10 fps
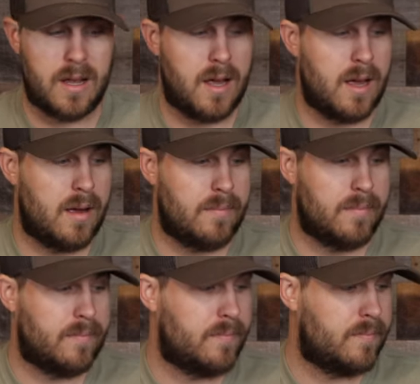
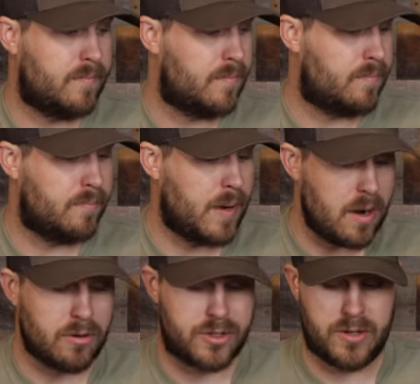
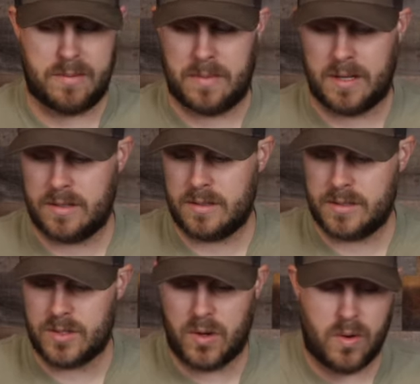barrel treatment.
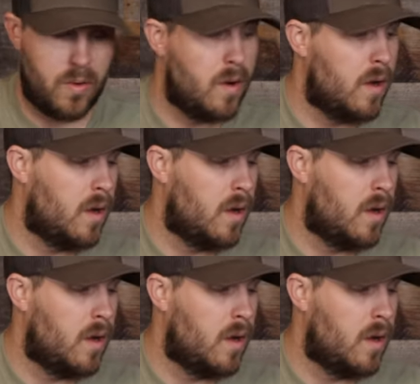So